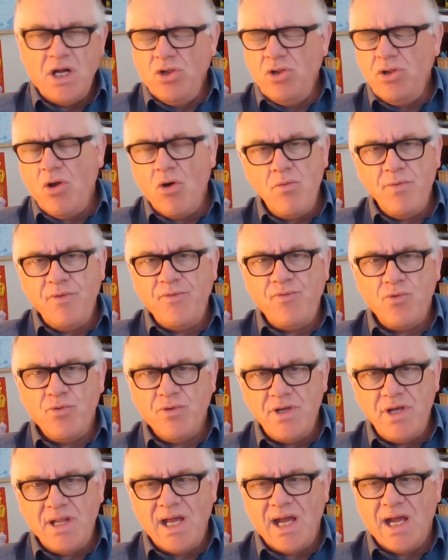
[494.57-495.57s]
long
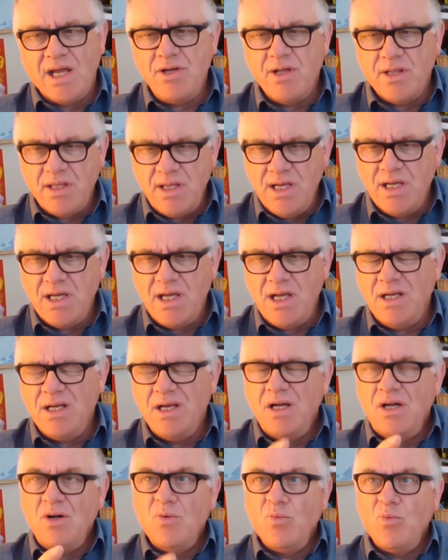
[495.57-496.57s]
before you're there, you're
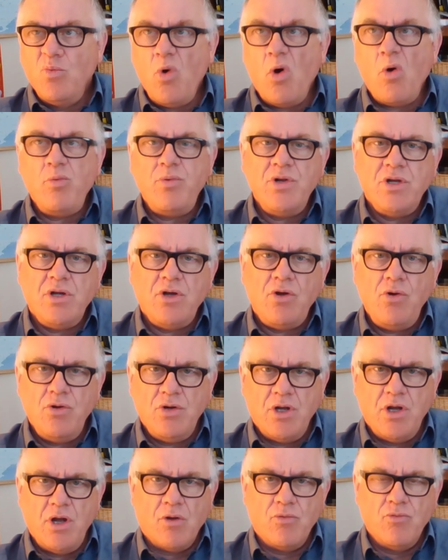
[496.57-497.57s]
thinking what
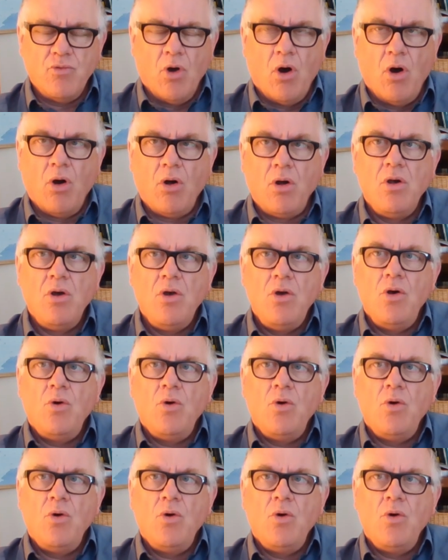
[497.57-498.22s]
could go wrong,